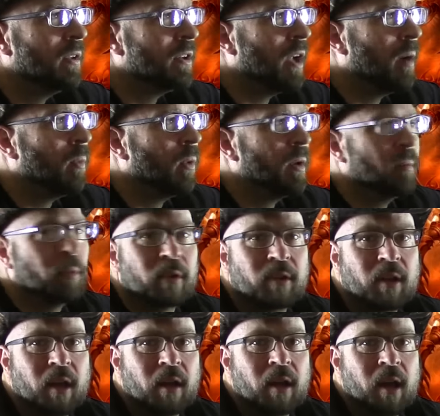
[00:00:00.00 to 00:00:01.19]
top one
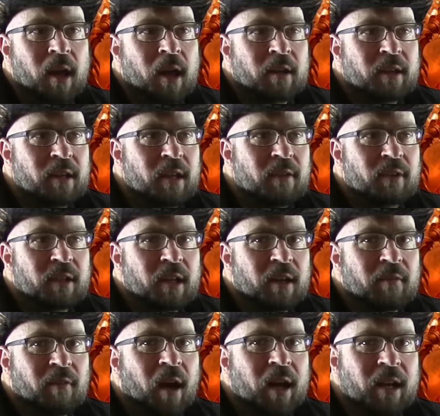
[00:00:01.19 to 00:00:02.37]
percent to even get
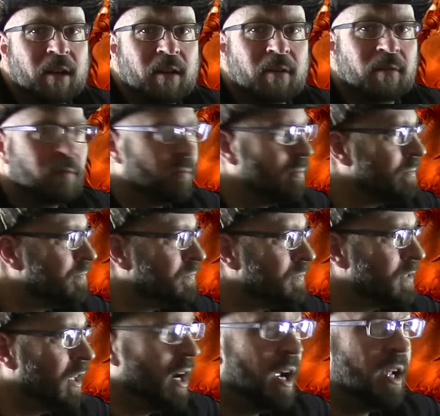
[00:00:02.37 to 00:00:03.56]
invited.
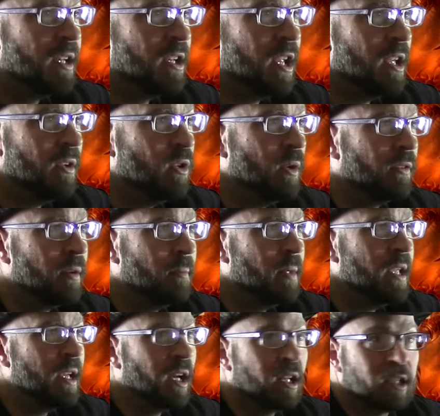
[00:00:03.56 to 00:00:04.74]
All right, you have to
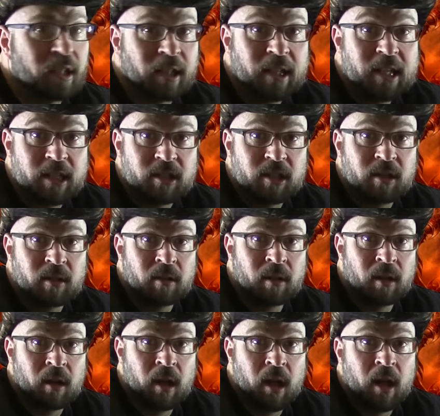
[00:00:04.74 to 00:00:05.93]
be elite
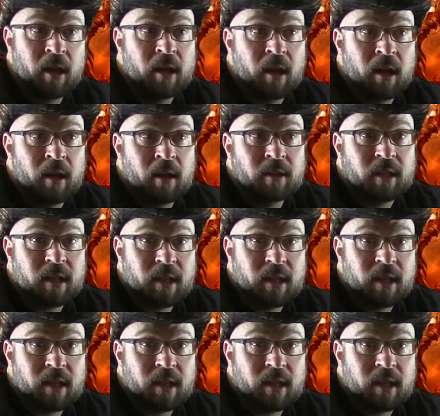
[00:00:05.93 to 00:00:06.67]
to